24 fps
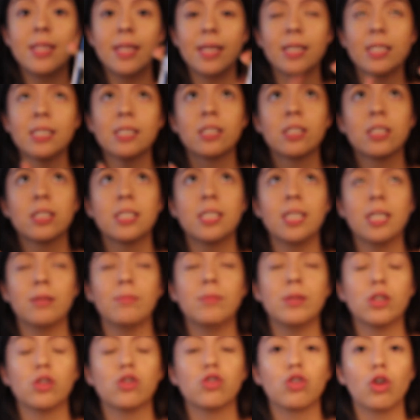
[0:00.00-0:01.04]
This did
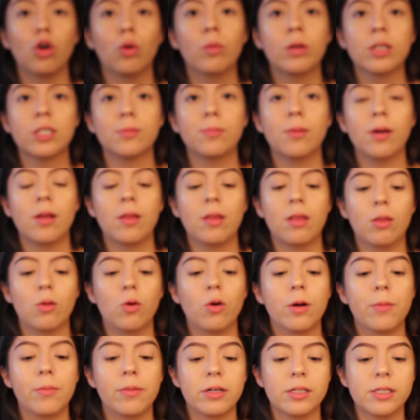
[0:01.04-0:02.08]
me so much better than
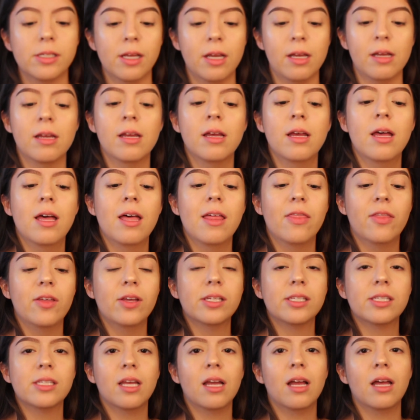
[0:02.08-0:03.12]
Laura Mercier.
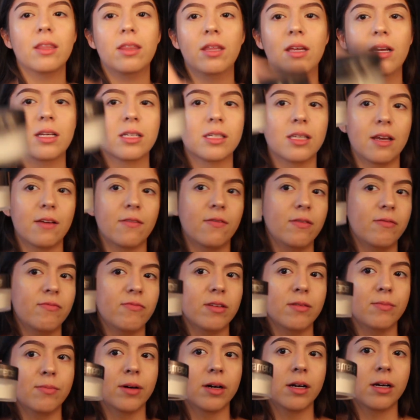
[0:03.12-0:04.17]
This thing I think is like
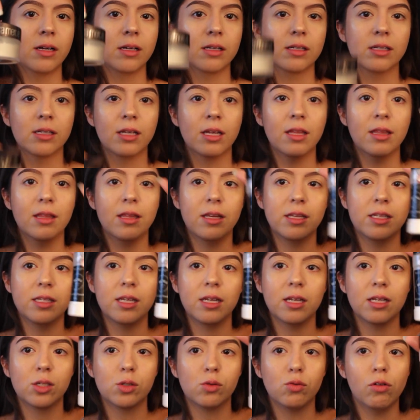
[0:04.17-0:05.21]
$50. This
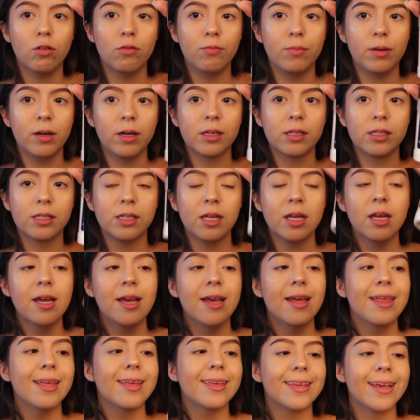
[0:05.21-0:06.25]
thing is $12.
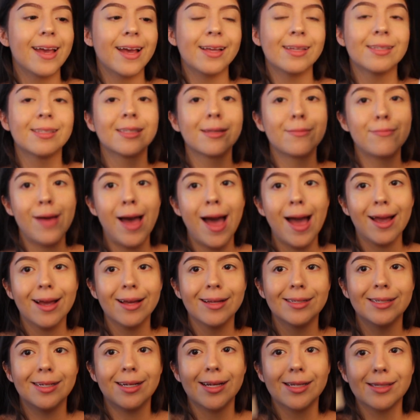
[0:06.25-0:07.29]
Yes, the
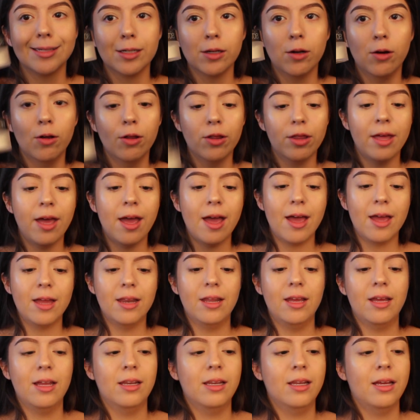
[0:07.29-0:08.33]
packaging isn't all
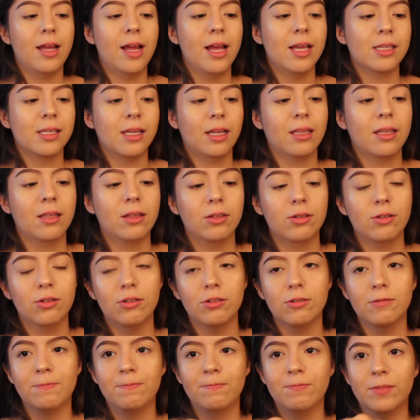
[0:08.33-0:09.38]
that, and it has like the
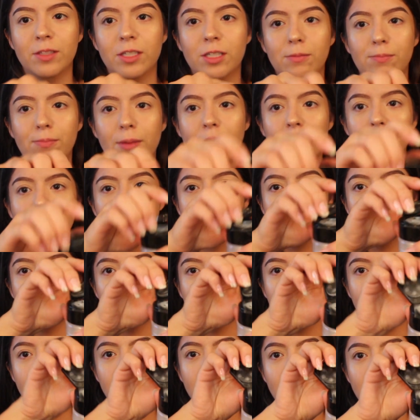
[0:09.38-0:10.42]
little spout
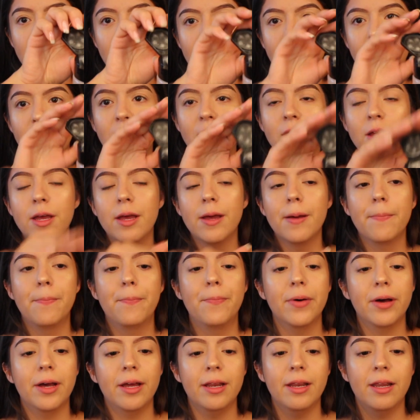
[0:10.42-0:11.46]
thing like that,
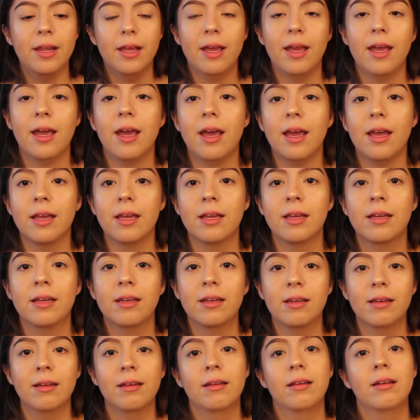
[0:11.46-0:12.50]
but hey,
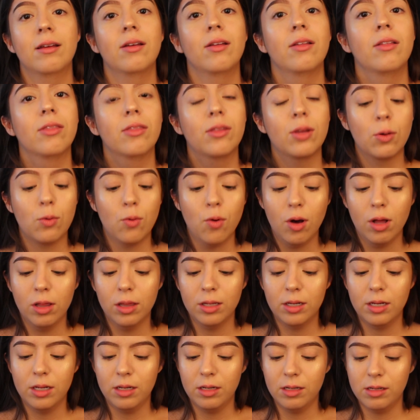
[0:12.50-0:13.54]
the
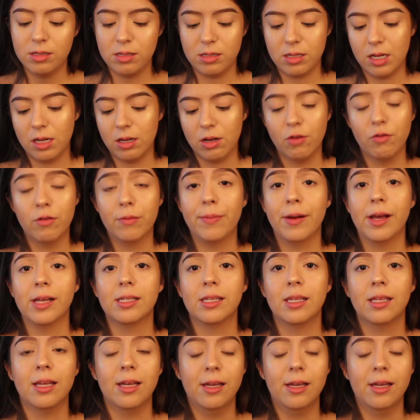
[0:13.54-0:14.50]
quality is like overpassing